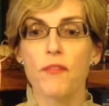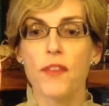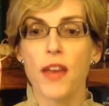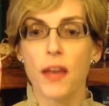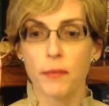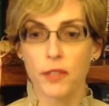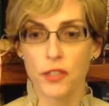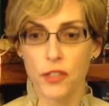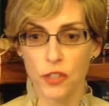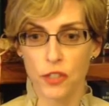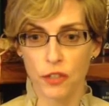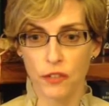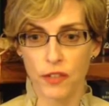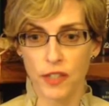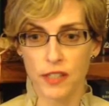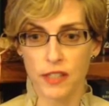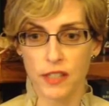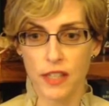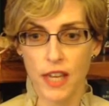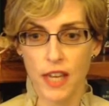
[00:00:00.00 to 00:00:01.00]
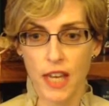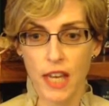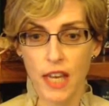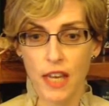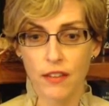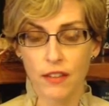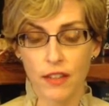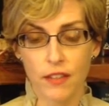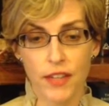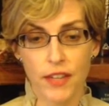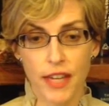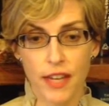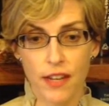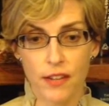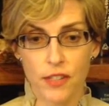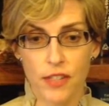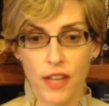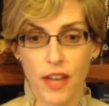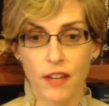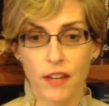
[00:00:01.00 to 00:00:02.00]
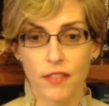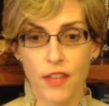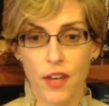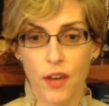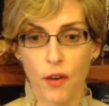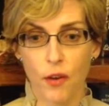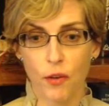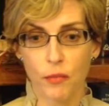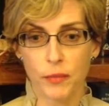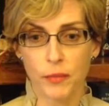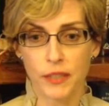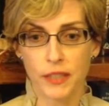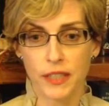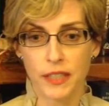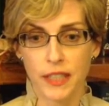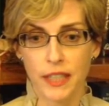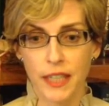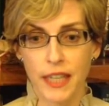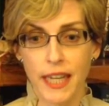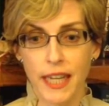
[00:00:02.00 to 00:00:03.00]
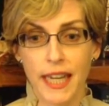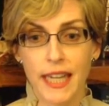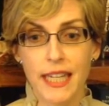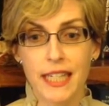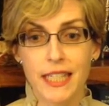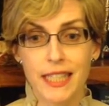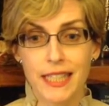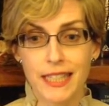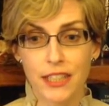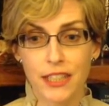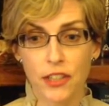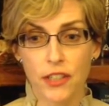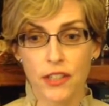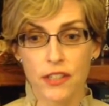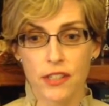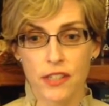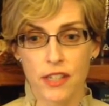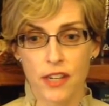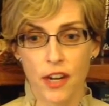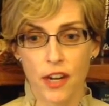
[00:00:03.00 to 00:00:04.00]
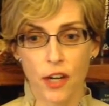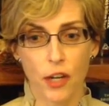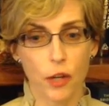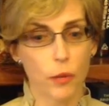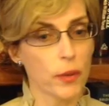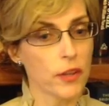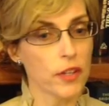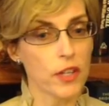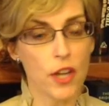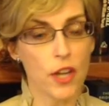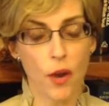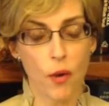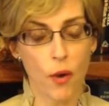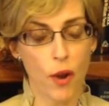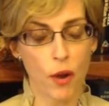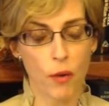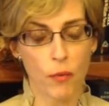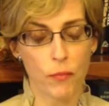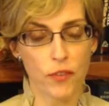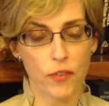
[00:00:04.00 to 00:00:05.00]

family servants living outside of the home. It is clearly a scenario with no hope